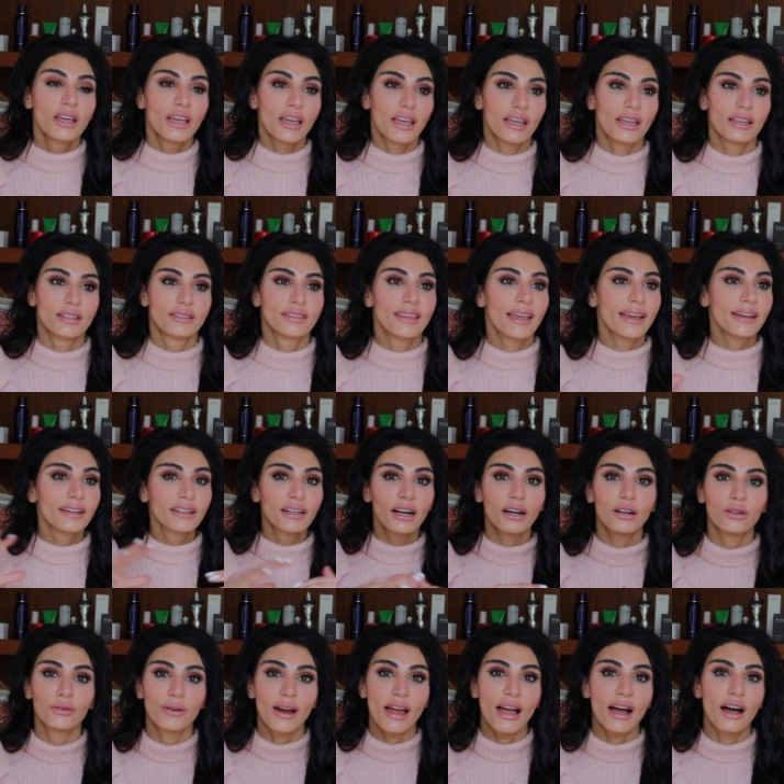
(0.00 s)
is they
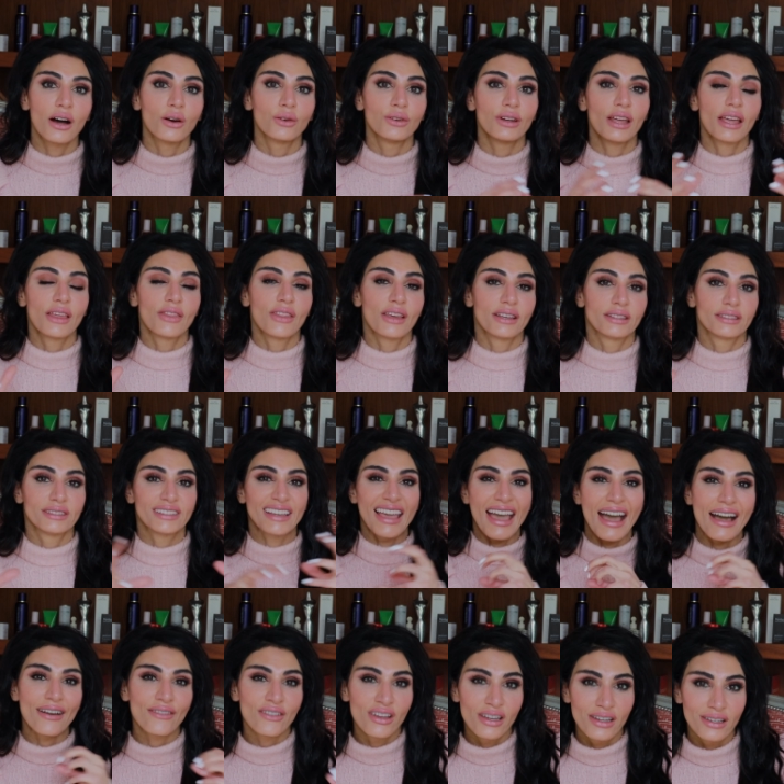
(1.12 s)
go around and they
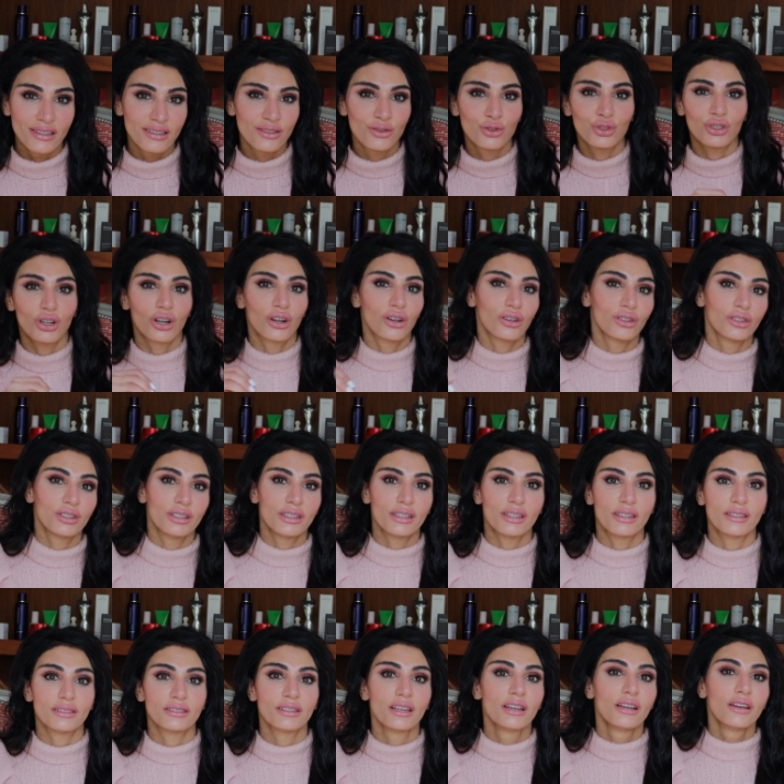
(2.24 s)
scavenge all
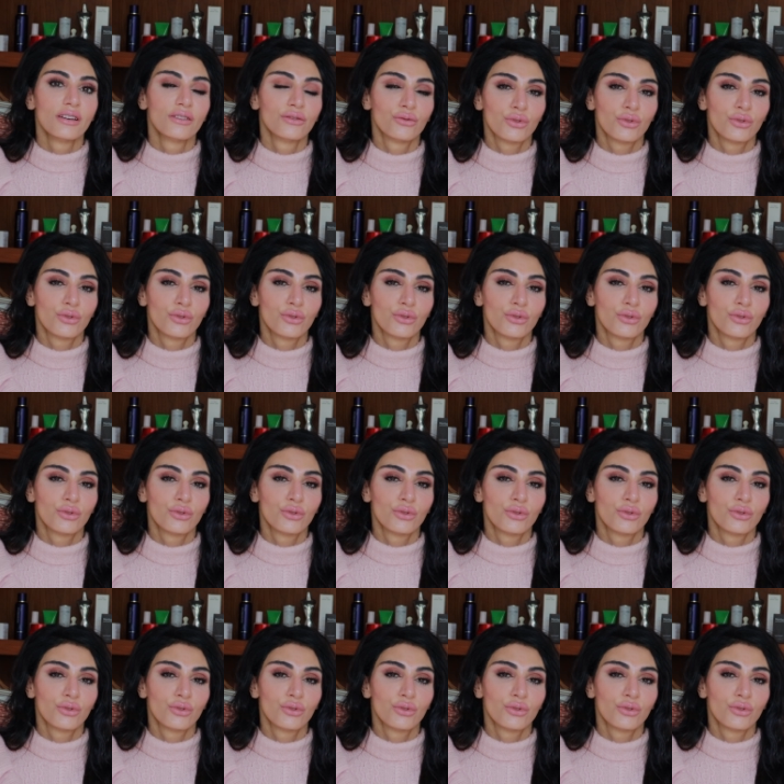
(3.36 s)
these